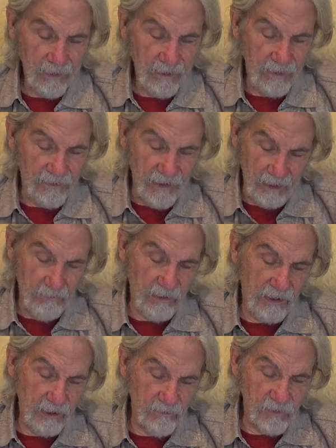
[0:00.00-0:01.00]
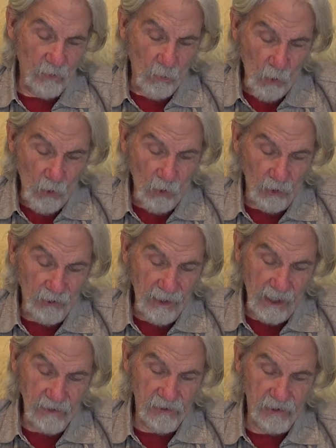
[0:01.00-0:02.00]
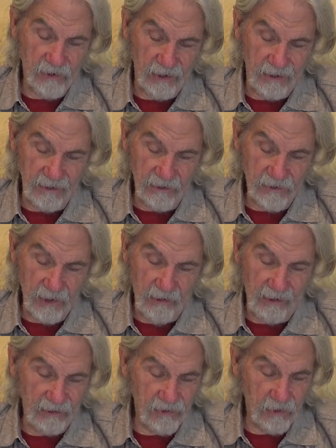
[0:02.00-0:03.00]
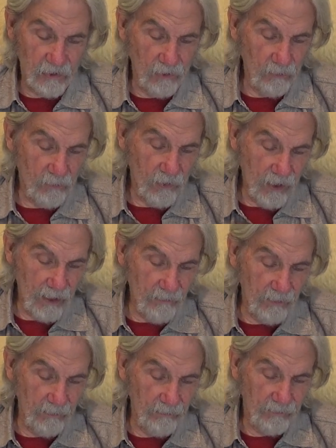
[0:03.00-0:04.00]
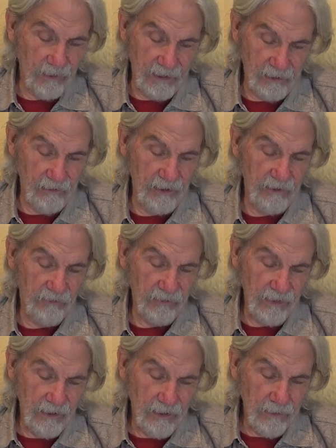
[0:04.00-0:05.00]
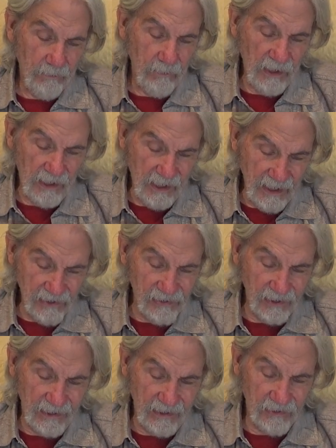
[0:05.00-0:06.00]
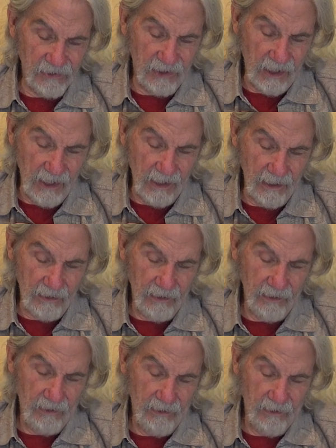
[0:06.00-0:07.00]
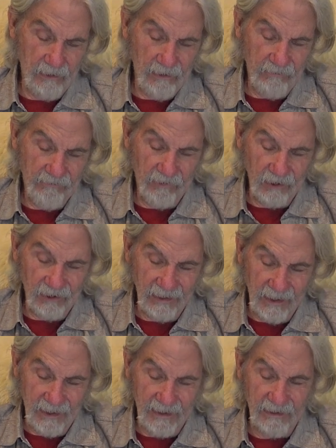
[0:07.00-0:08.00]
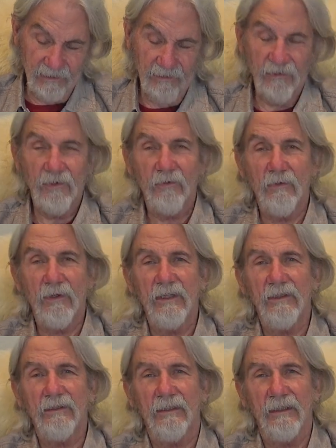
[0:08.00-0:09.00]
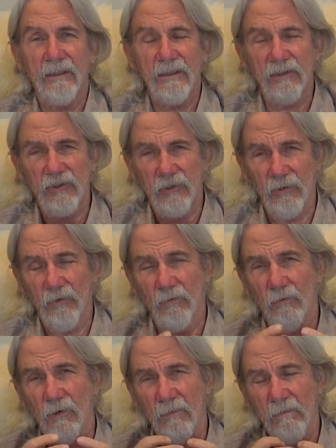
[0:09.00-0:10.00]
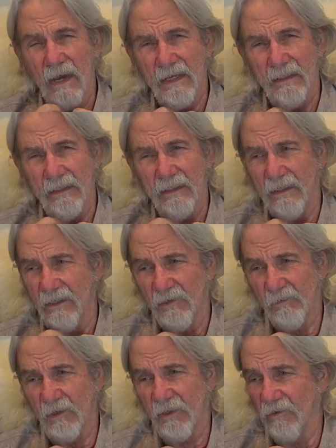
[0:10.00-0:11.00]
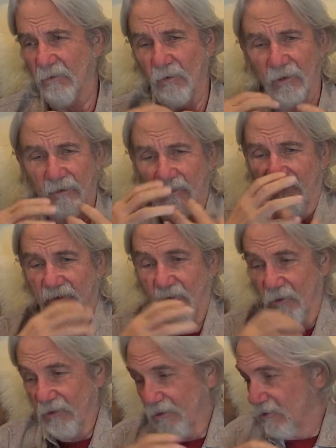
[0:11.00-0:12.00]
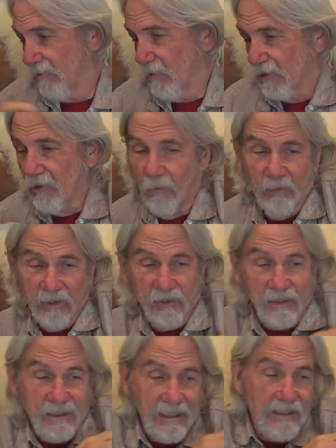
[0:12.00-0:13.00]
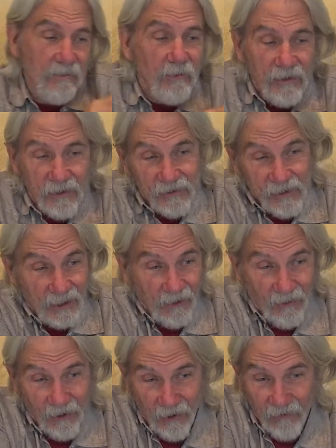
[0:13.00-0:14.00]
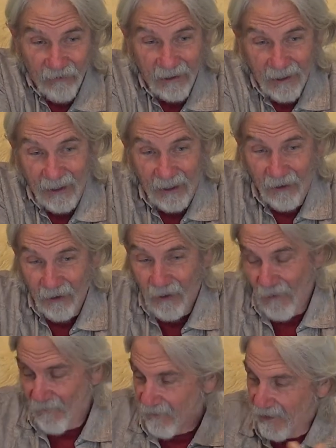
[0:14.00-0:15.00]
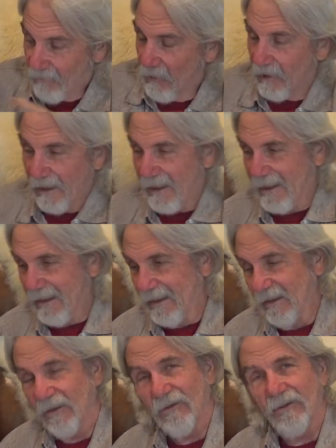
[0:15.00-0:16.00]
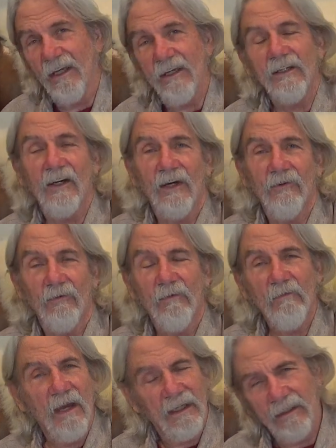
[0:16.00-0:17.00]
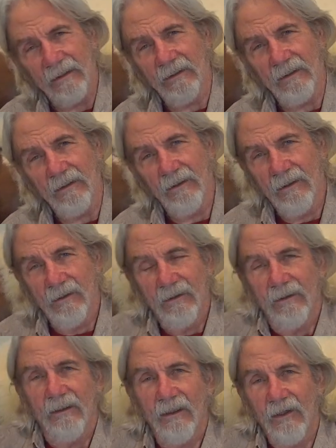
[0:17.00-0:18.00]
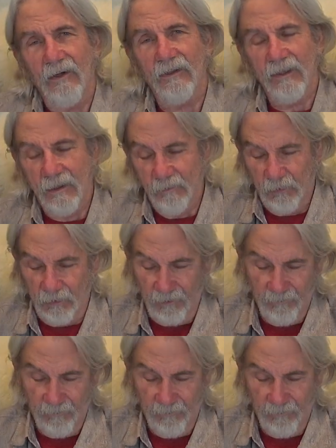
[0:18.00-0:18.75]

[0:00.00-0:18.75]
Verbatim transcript: it then becomes a war, not just against our external problem areas, but us against God for letting the real issue remain in us because we're, we're, we're so busy dealing with this little thing over here that we're letting Dagon remain in our temple.